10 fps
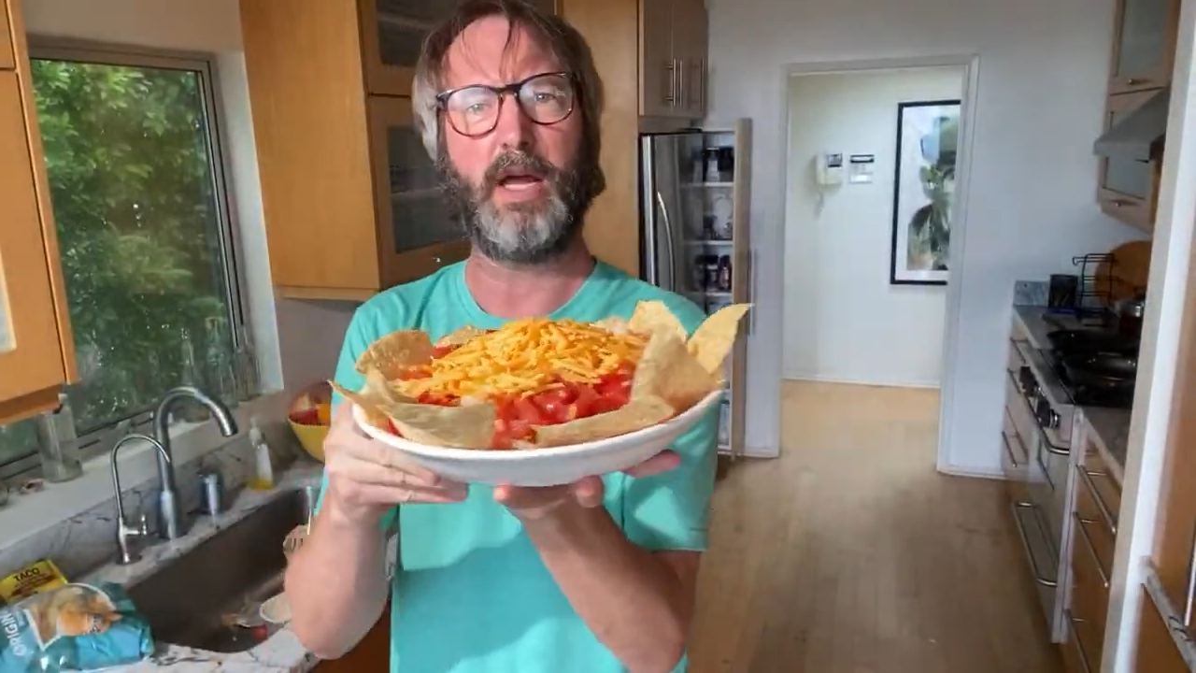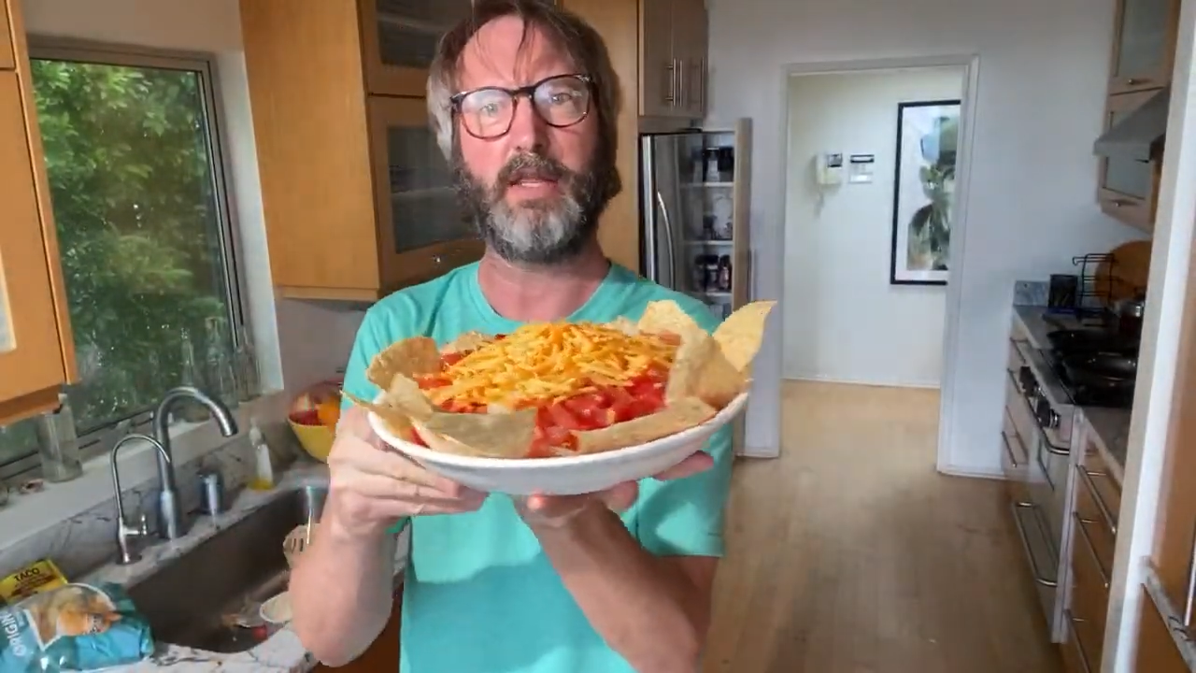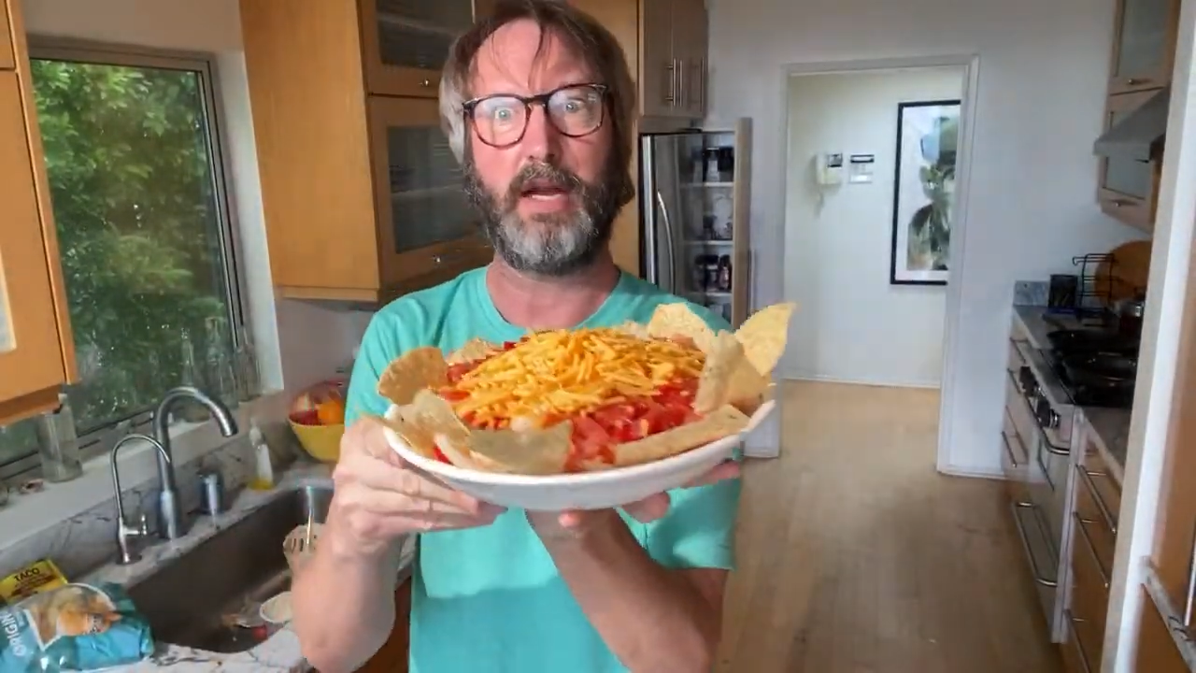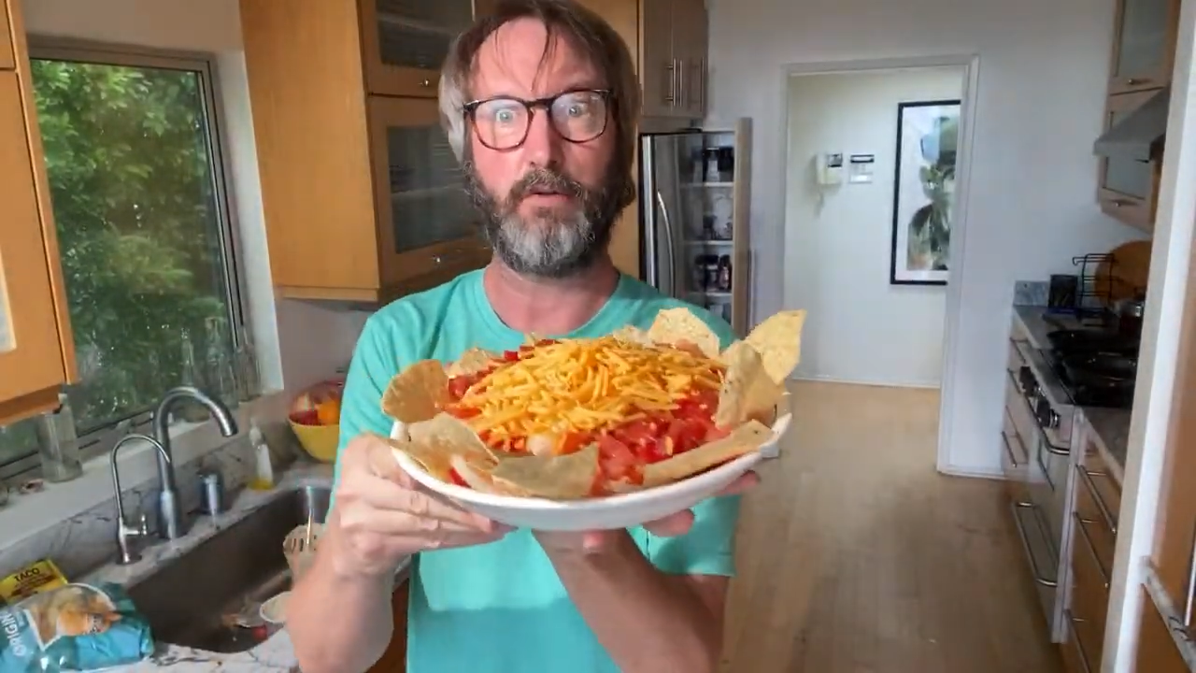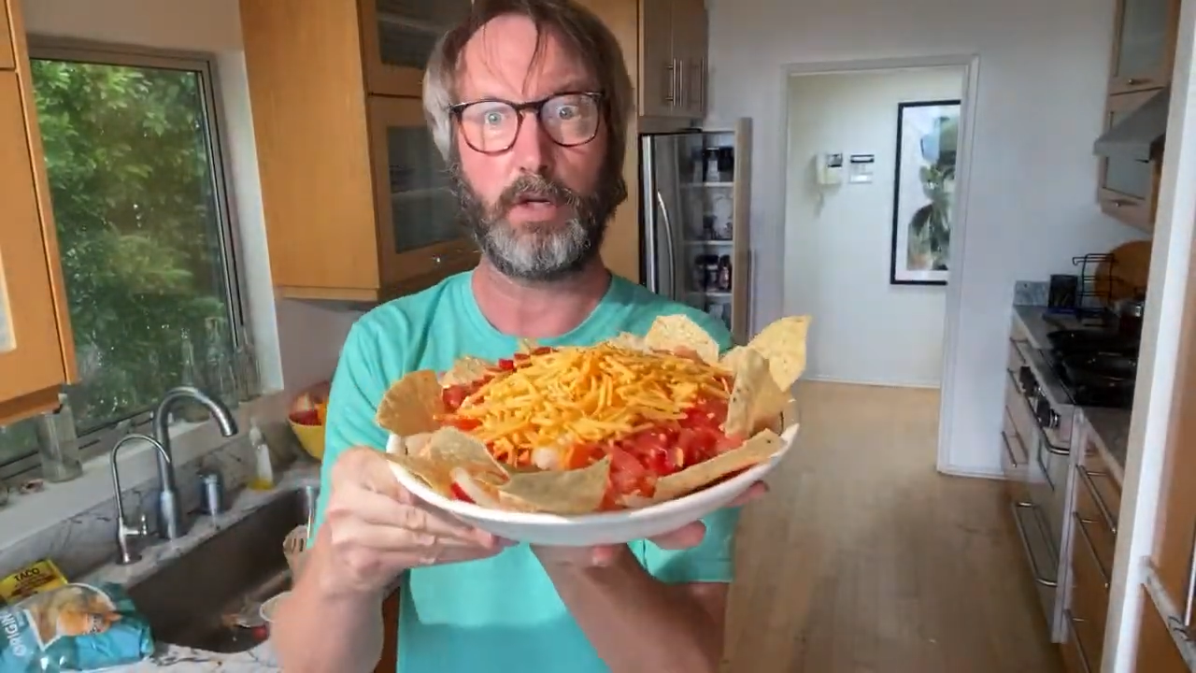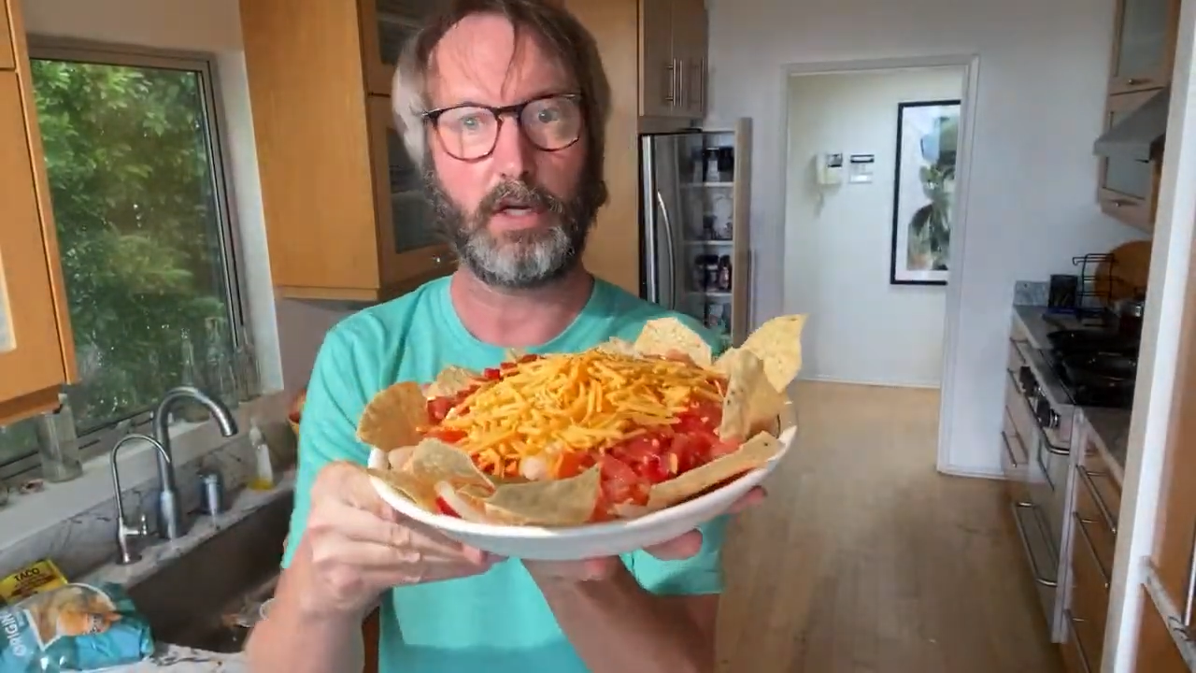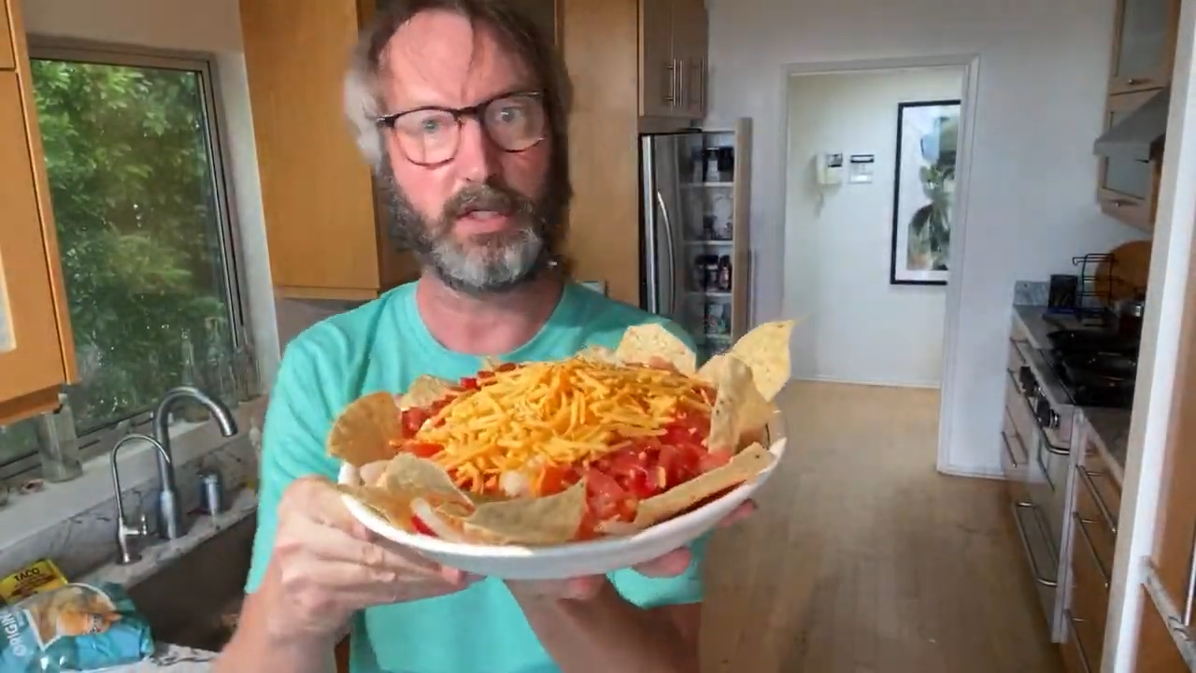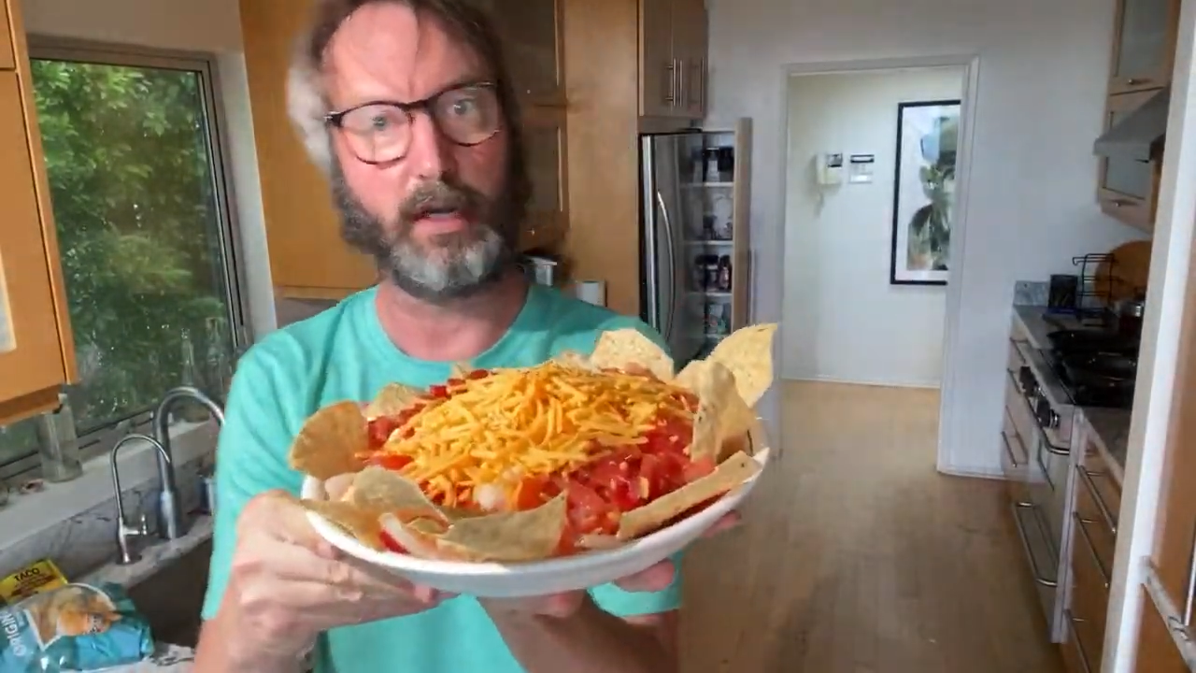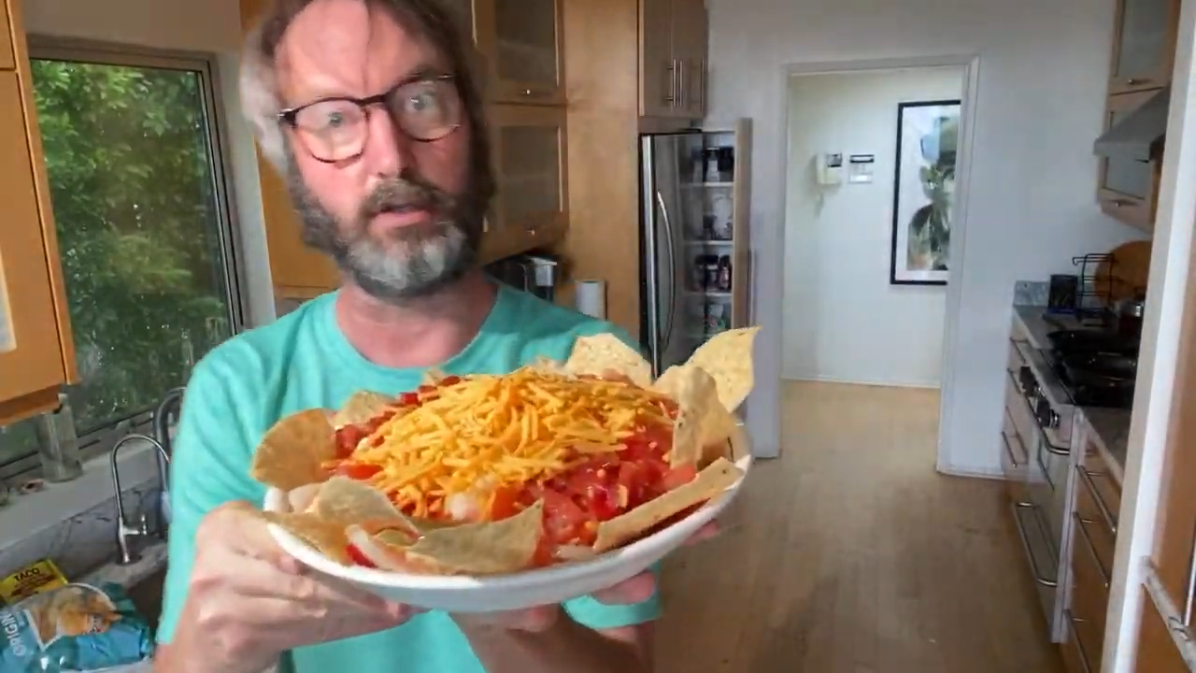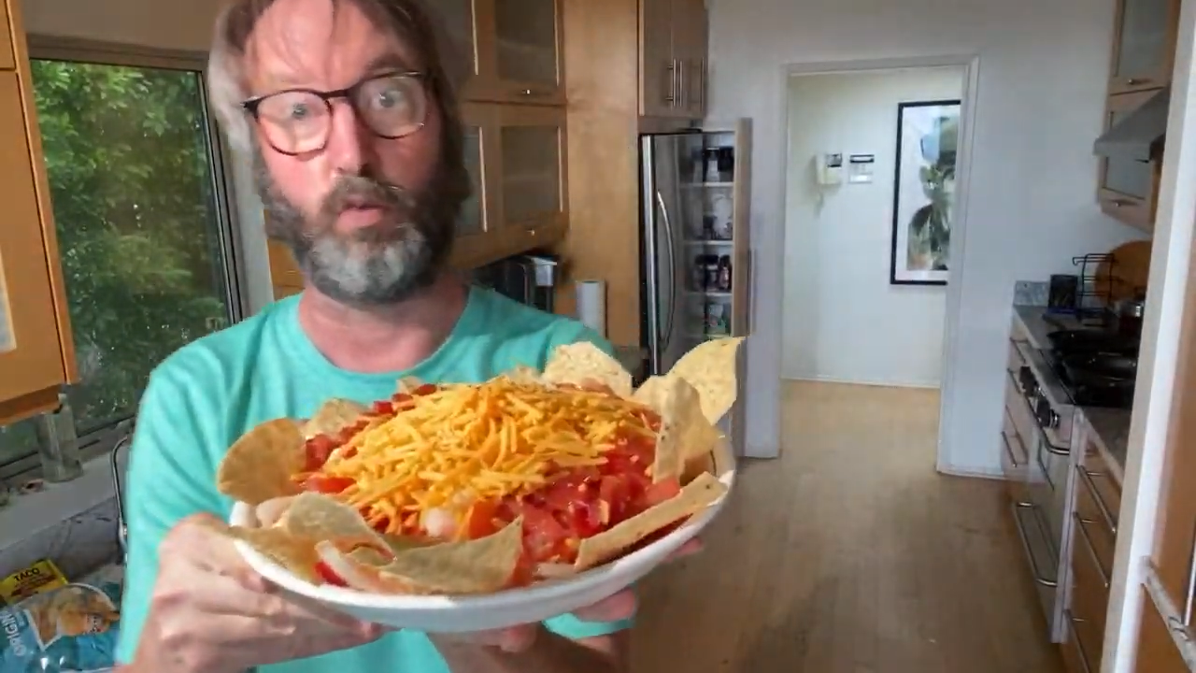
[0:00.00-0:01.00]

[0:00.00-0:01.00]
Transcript: And then everyone looks at it goes,